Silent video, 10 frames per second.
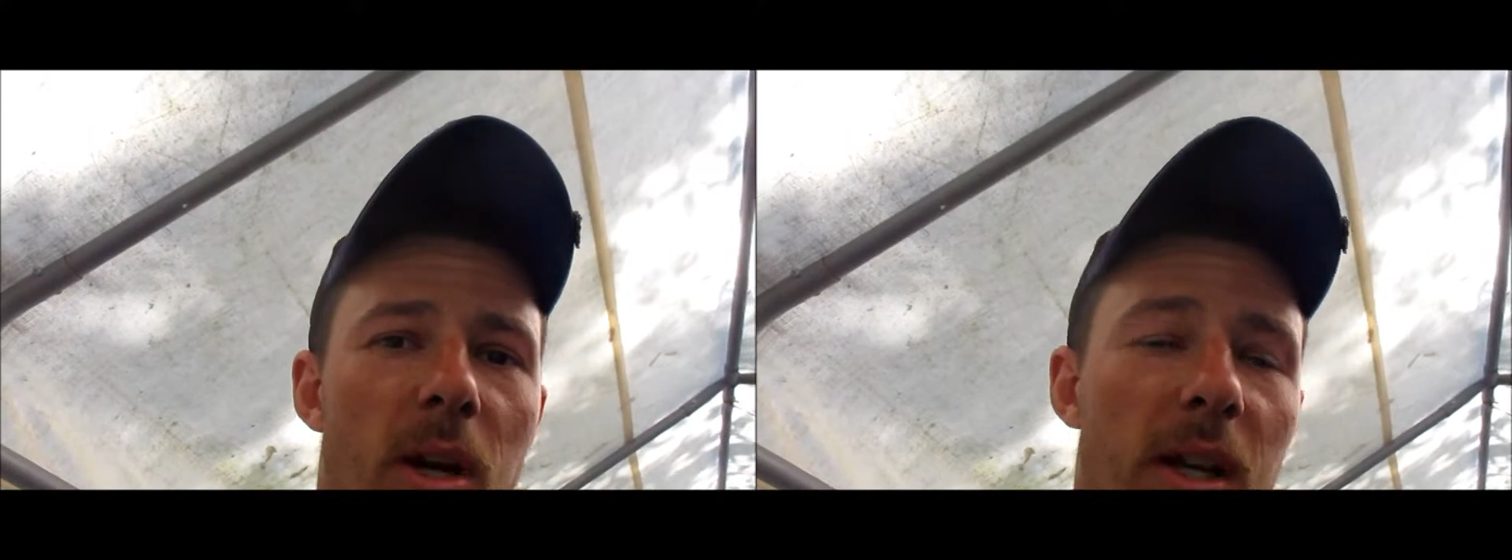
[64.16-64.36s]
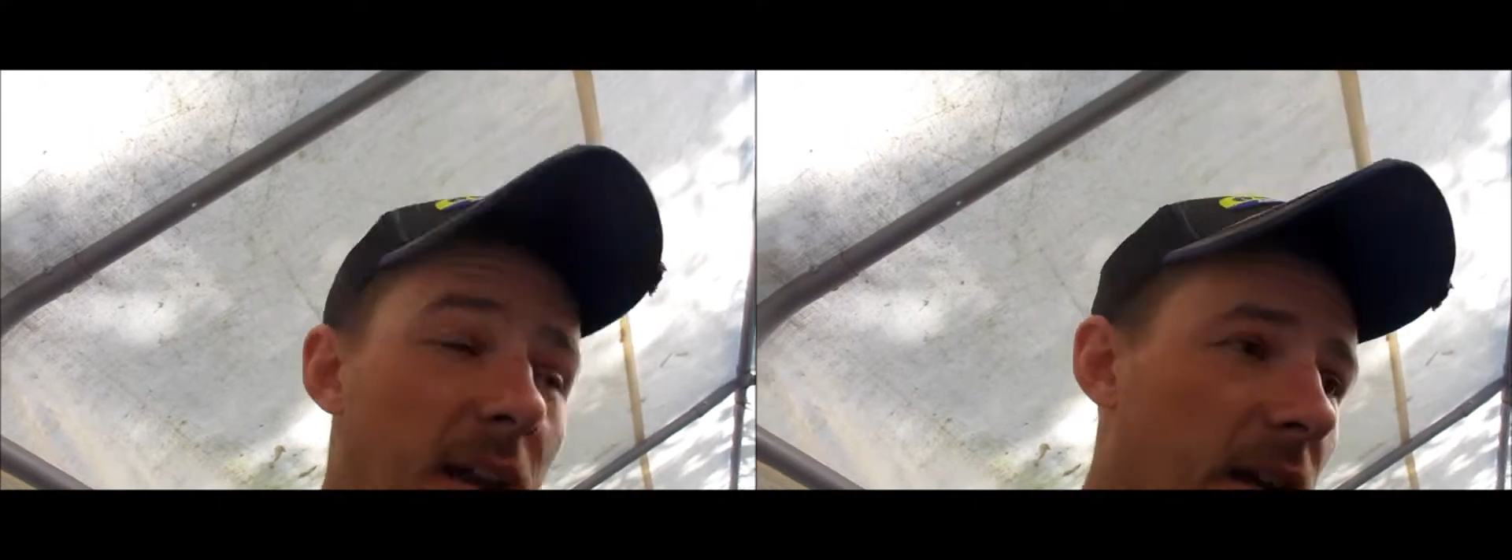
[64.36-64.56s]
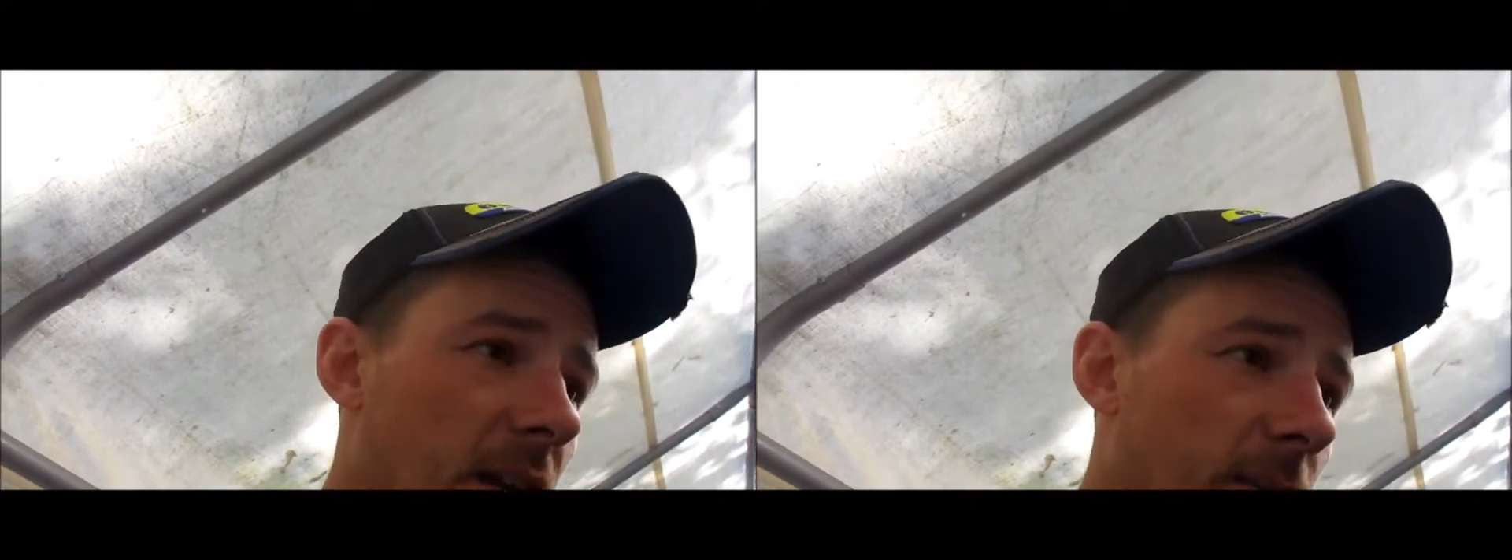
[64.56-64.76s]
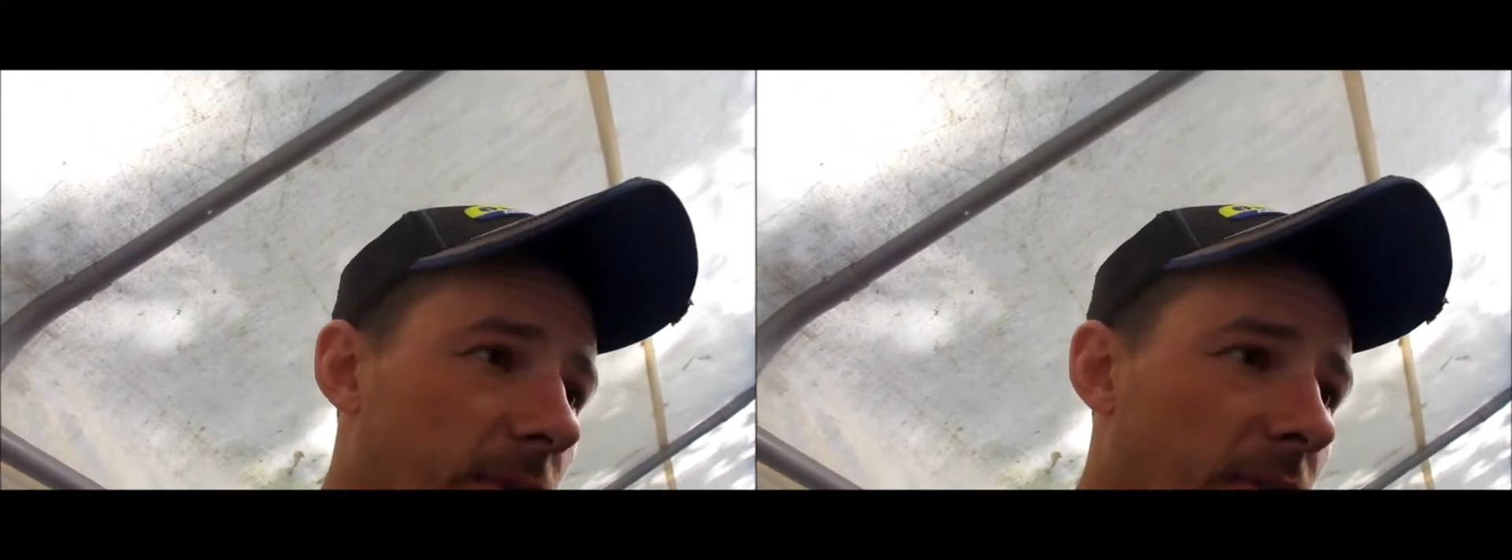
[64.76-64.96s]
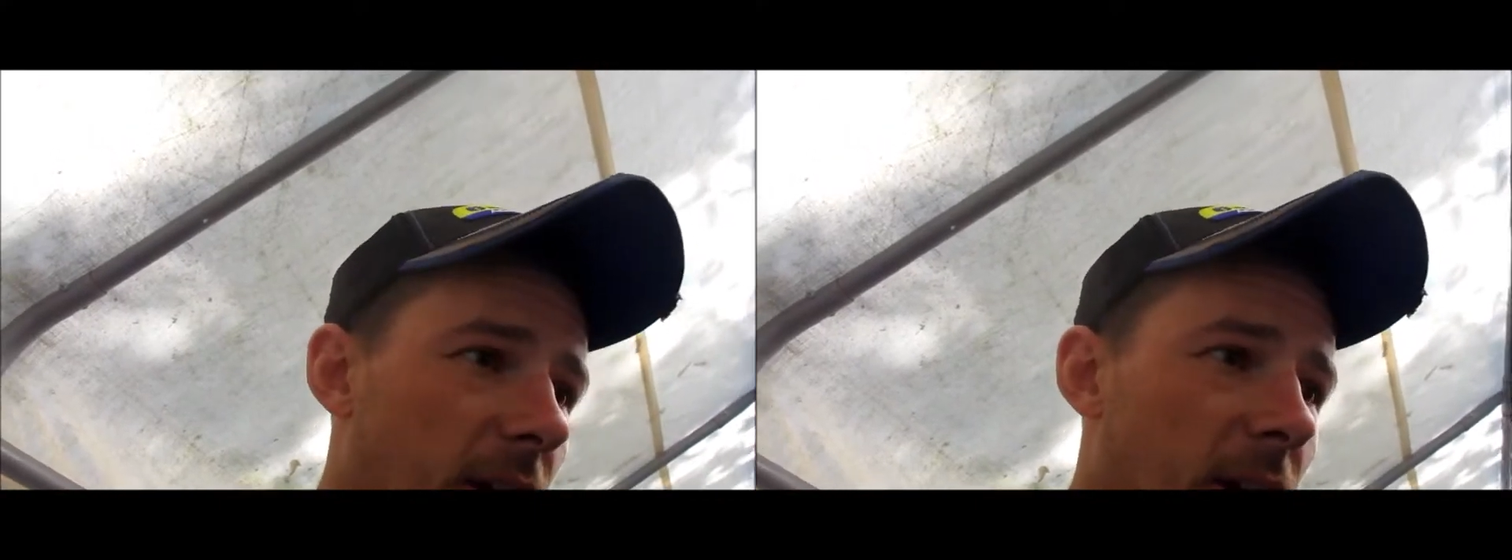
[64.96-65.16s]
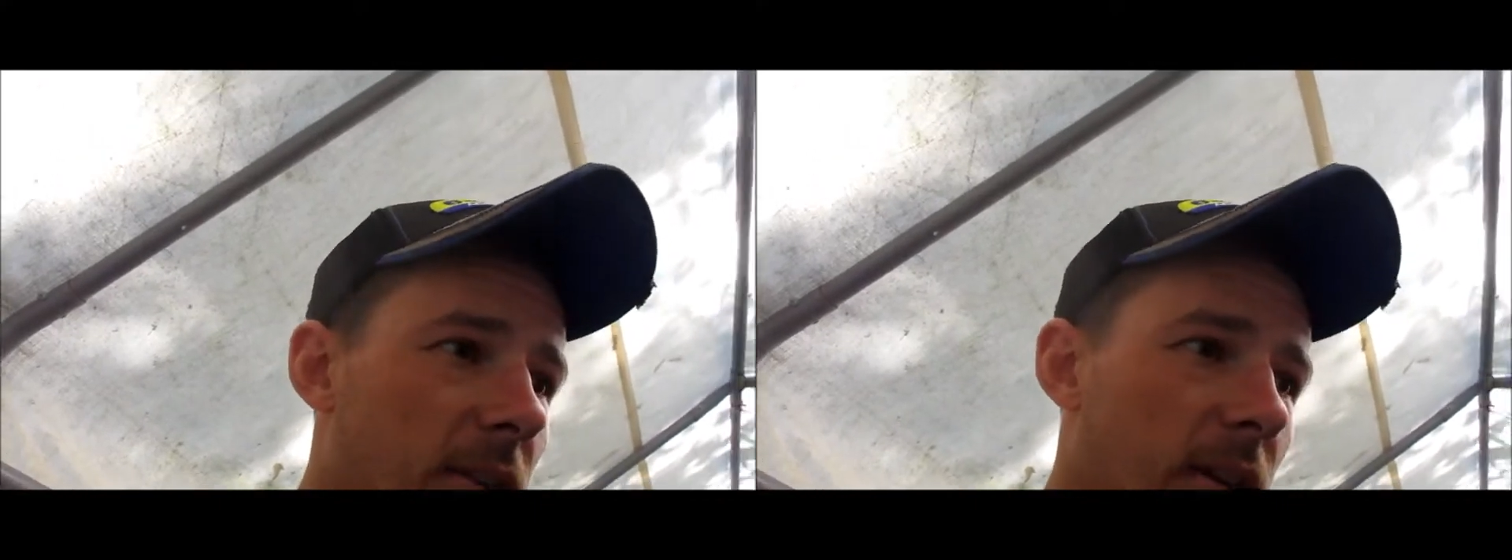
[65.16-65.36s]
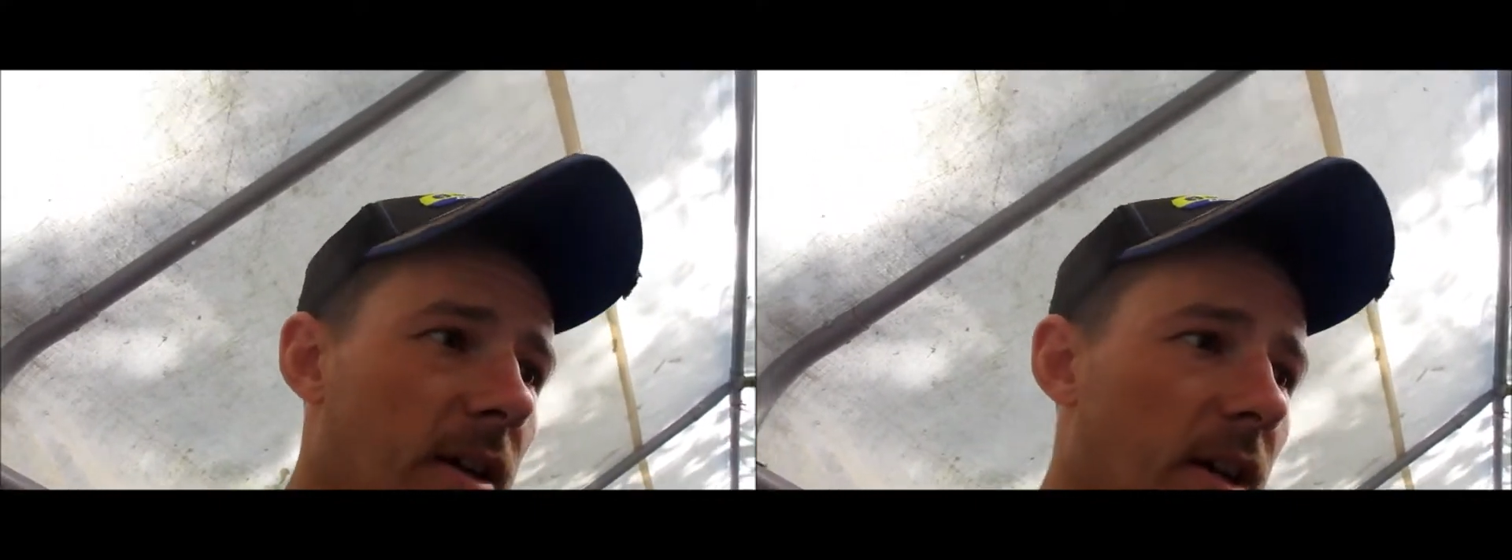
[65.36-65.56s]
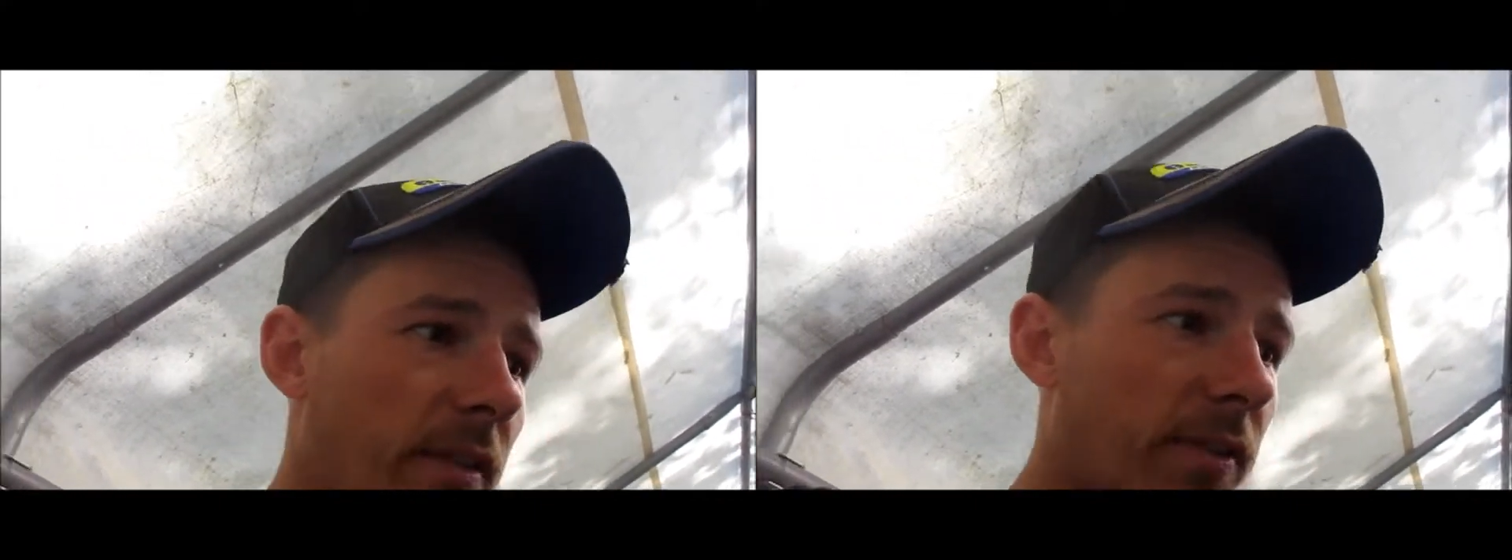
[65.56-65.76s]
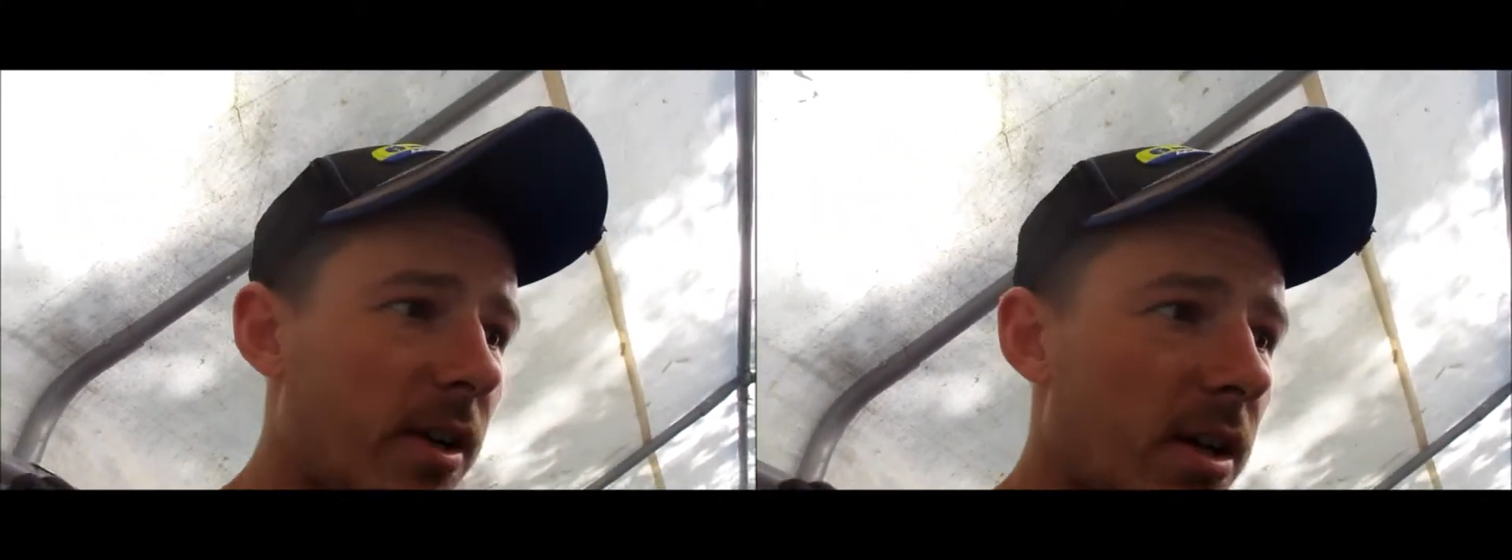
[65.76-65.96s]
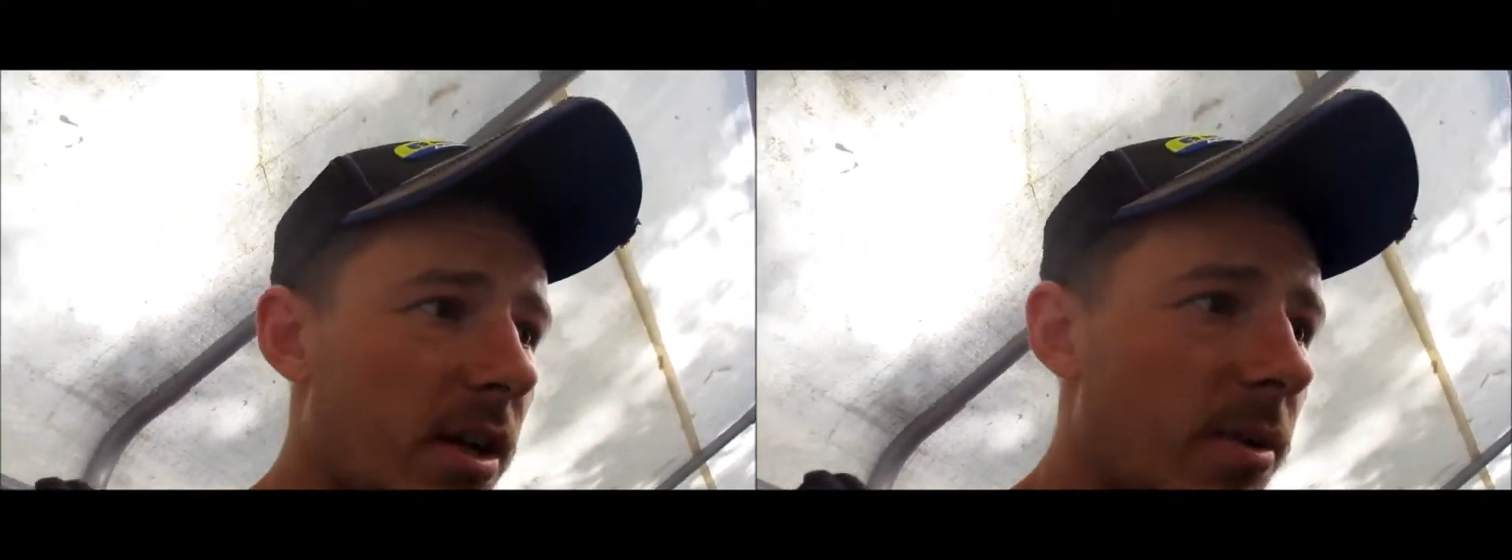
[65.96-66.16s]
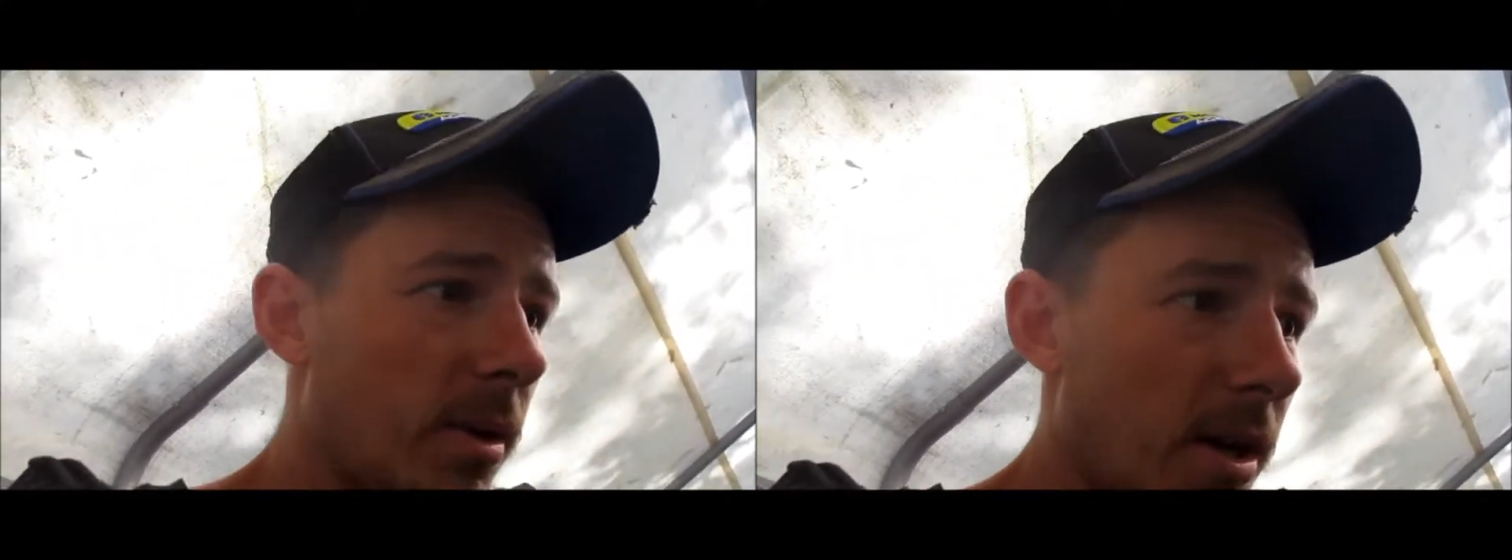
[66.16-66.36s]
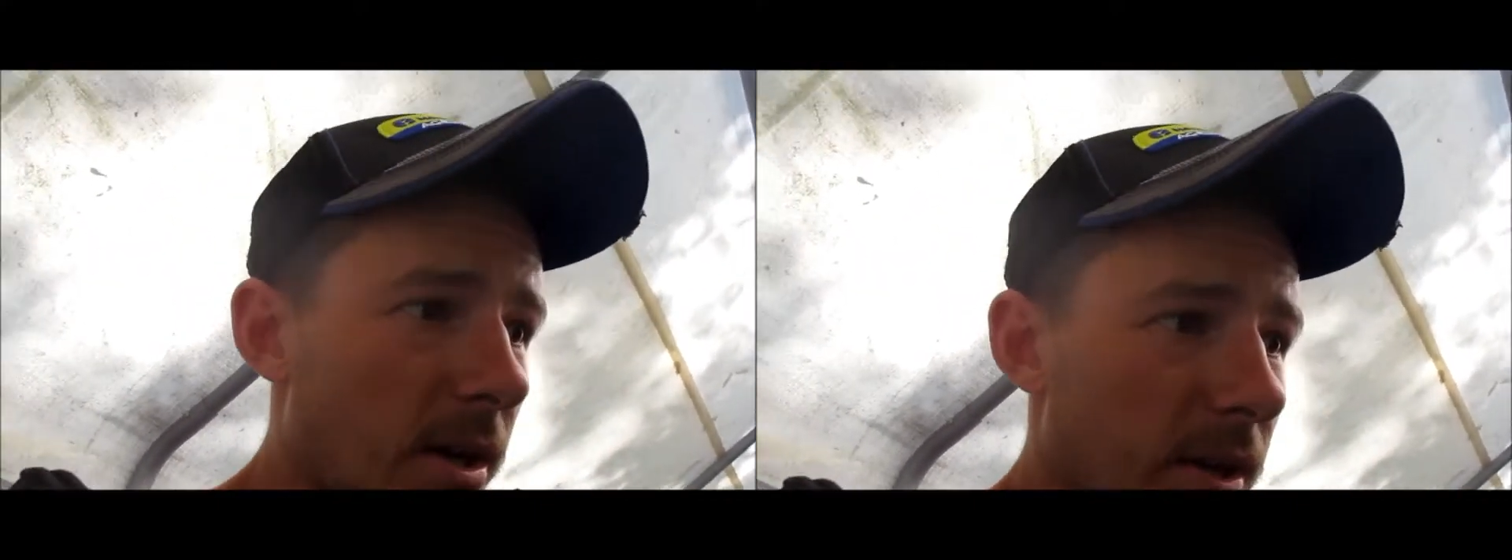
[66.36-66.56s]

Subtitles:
can provide there, I figured, well,